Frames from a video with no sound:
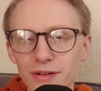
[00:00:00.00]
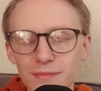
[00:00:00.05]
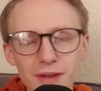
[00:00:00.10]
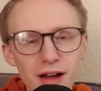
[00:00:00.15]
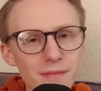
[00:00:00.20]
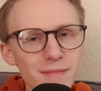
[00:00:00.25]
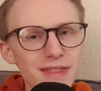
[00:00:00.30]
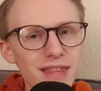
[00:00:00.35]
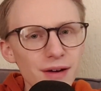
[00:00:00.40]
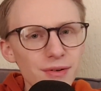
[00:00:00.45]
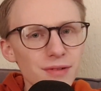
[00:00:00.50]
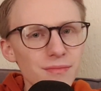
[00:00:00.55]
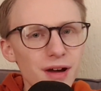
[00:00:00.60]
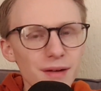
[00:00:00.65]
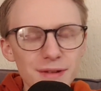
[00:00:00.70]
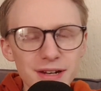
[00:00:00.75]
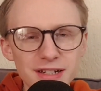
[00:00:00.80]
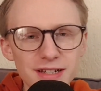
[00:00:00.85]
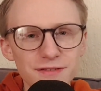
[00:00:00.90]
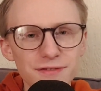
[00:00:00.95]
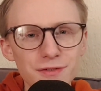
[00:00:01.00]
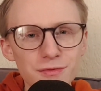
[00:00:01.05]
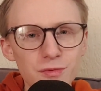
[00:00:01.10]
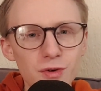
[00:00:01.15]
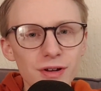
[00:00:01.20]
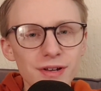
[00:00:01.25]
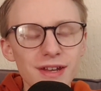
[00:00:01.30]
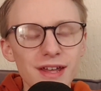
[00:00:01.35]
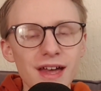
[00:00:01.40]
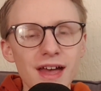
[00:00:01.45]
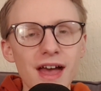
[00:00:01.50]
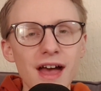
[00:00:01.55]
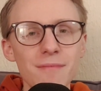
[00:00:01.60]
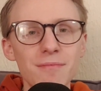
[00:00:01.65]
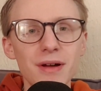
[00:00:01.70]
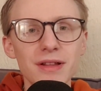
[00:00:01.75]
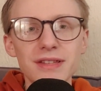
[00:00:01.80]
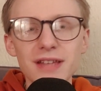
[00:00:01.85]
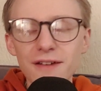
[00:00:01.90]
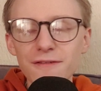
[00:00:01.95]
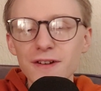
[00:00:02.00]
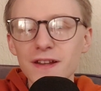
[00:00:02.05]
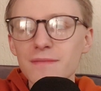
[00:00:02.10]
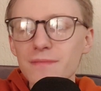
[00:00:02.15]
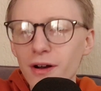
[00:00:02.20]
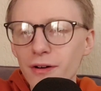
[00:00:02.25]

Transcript: It might have been that one, it might have been a different one, but definitely